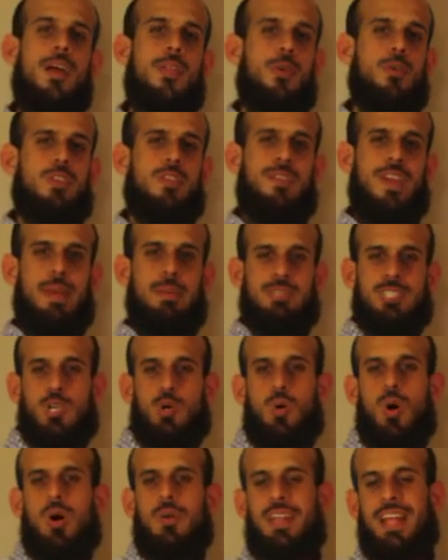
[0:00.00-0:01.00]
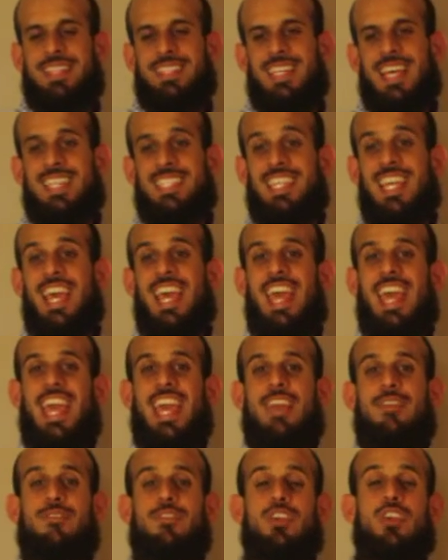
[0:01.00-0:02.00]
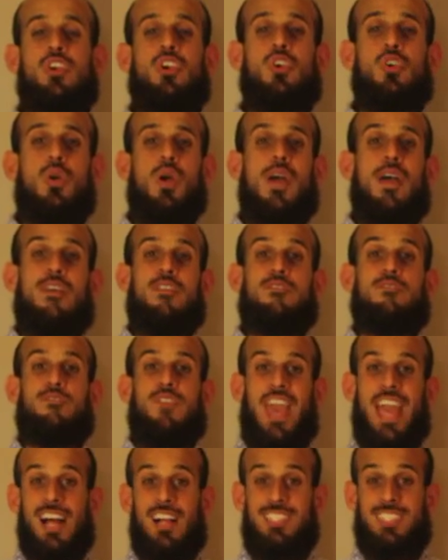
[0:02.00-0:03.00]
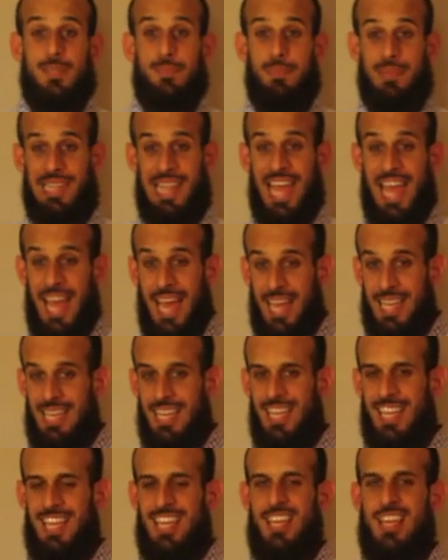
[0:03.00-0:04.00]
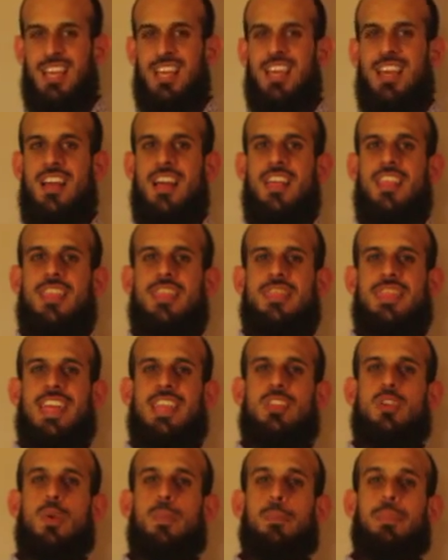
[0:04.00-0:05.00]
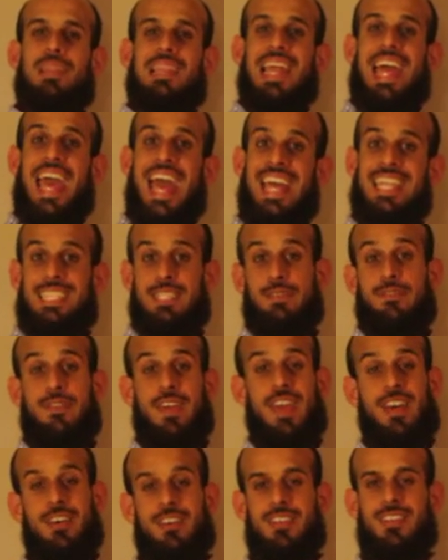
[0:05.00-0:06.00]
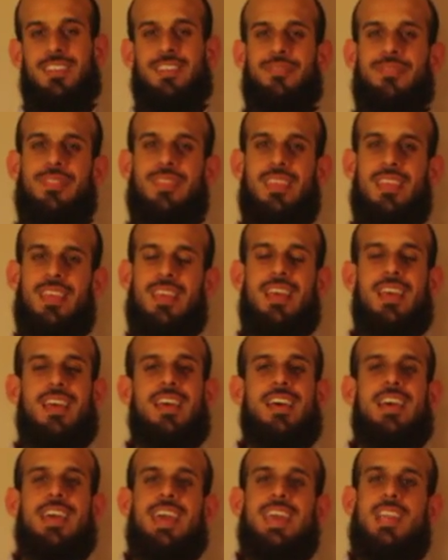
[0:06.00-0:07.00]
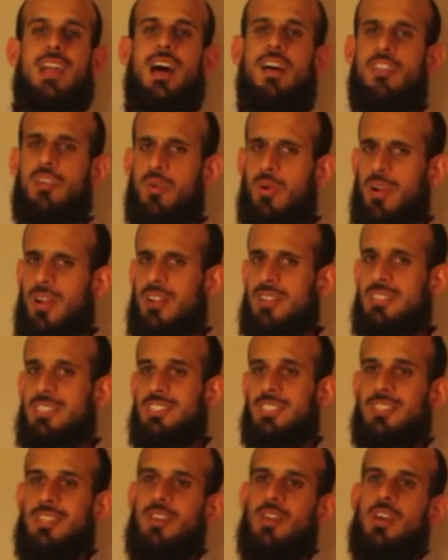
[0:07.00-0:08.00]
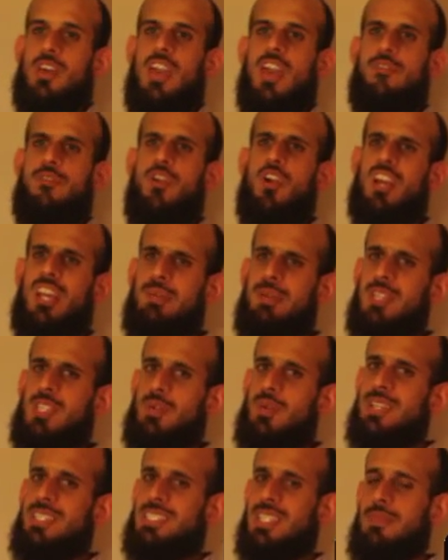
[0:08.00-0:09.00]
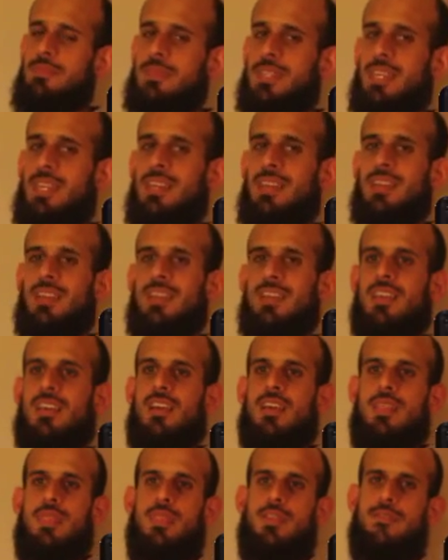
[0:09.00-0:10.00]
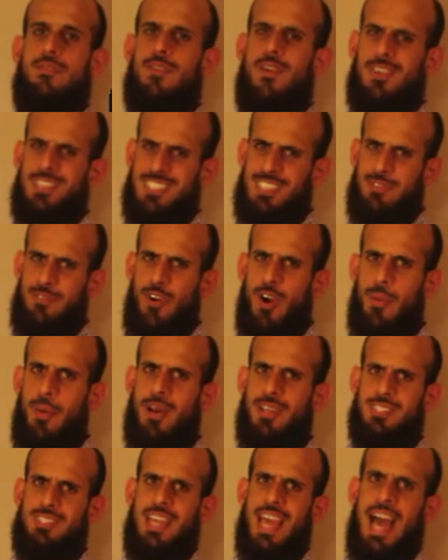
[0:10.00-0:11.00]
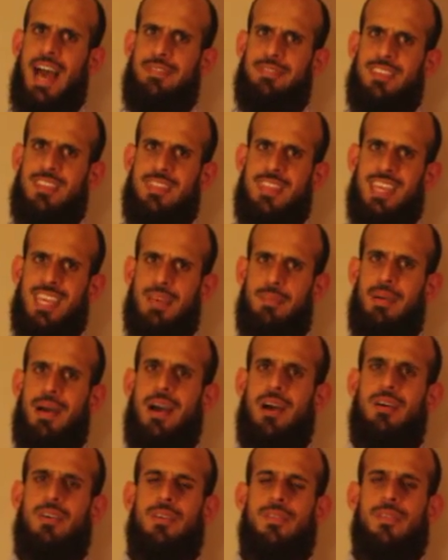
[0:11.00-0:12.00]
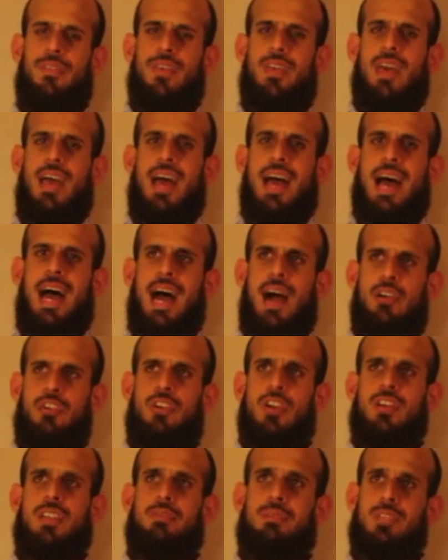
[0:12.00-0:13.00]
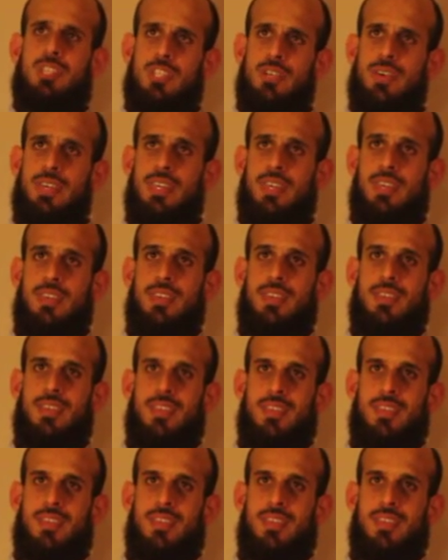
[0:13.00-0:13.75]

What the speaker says: There's a famous quote that says, if you fail to plan, then you plan to fail. In other words, if you're going to be doing something, first and foremost you have to think about how you're going to be doing it.